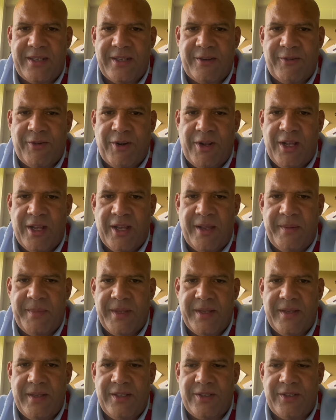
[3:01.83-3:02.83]

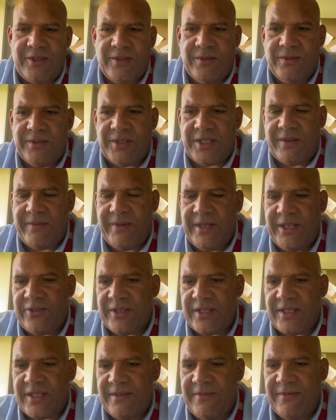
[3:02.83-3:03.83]
crime. And it's also
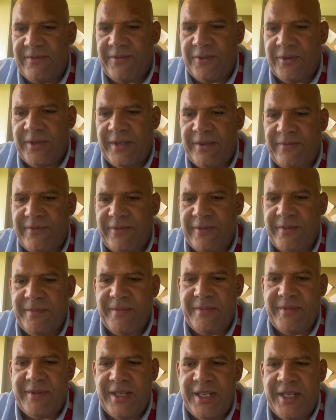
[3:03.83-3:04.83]
interesting for you
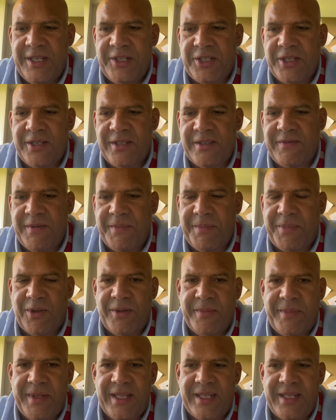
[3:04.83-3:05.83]
in terms of
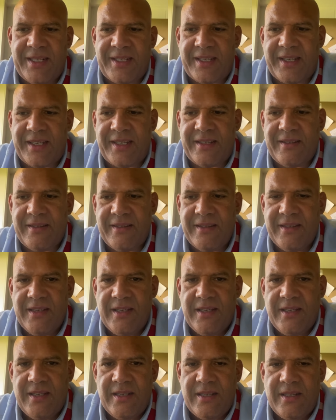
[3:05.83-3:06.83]
employability
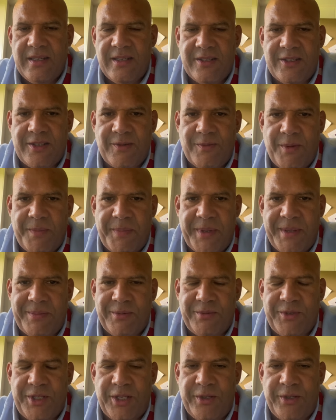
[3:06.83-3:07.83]
as to what
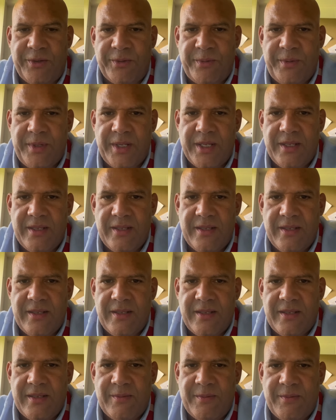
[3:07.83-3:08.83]
people do
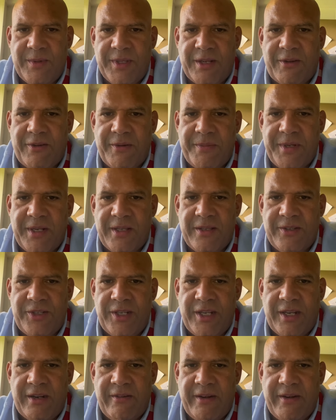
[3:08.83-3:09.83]
with a
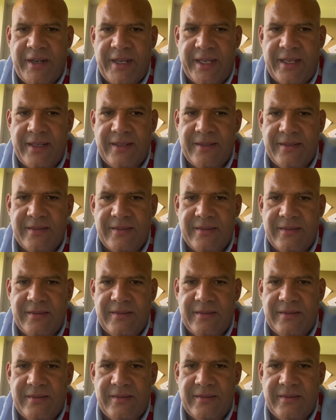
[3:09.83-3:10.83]
criminology degree.
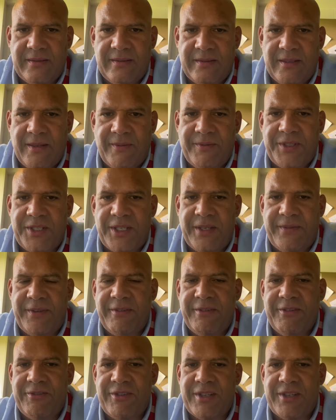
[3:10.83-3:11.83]
Obviously, if
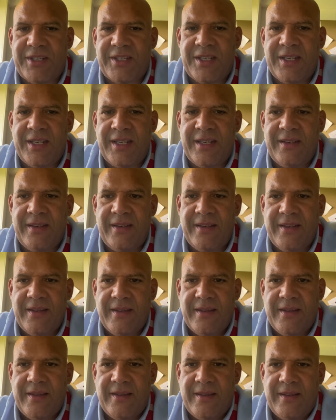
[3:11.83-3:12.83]
you're interested in
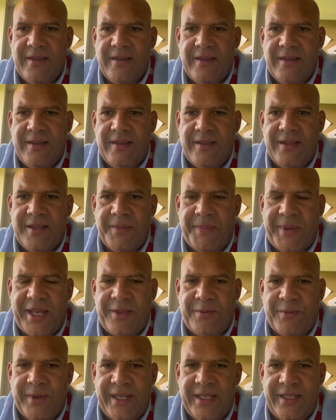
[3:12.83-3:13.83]
the
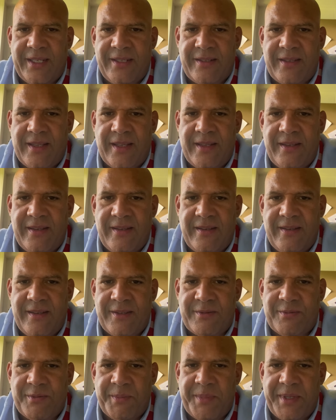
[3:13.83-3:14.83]
pathways, then
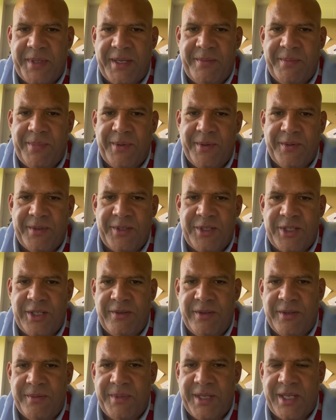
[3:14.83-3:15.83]
this will be important to
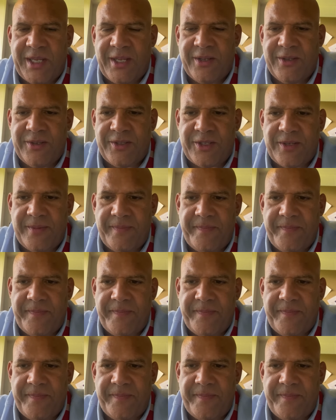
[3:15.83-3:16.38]
you, because